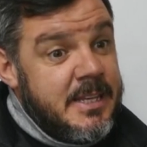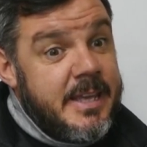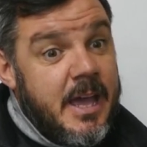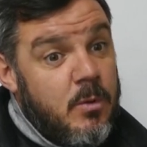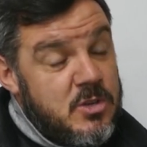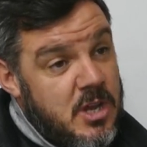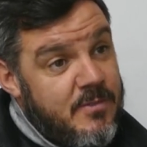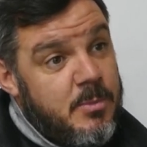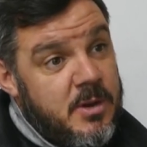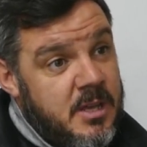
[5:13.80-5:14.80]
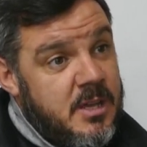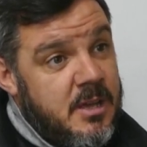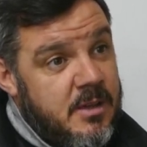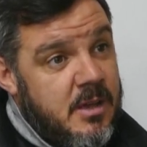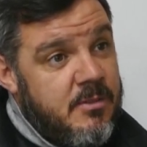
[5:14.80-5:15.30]
Yeah, I wish everybody
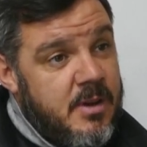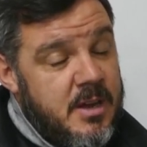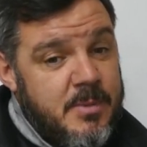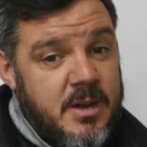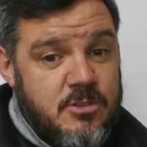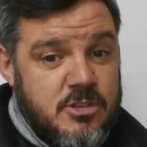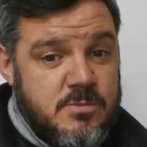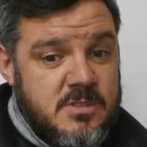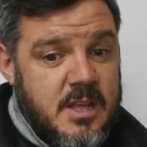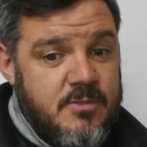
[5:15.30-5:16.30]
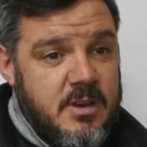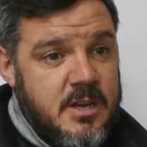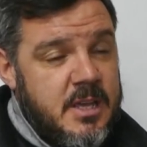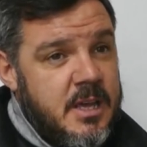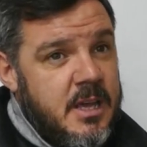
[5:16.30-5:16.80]
a, a very Merry Christmas,
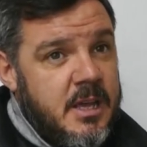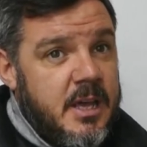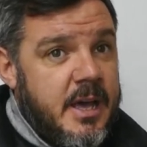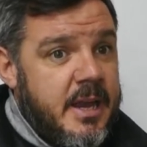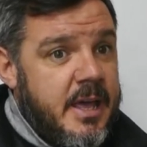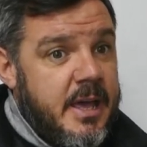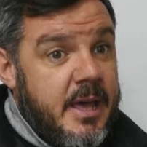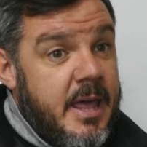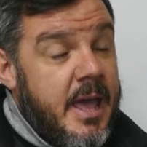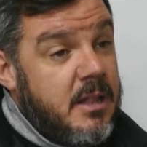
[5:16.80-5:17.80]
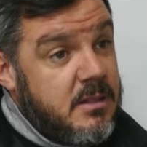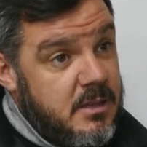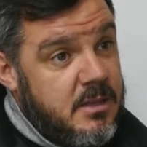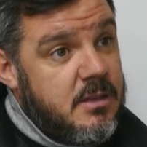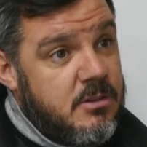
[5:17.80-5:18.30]
definitely, and a, and a
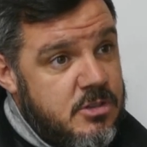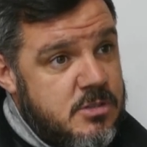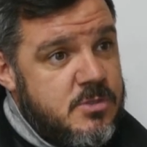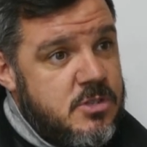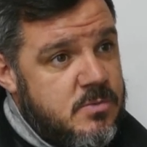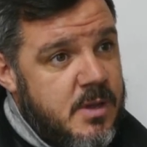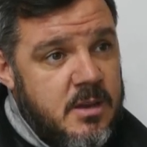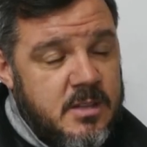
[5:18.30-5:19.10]
healthy Christmas as well.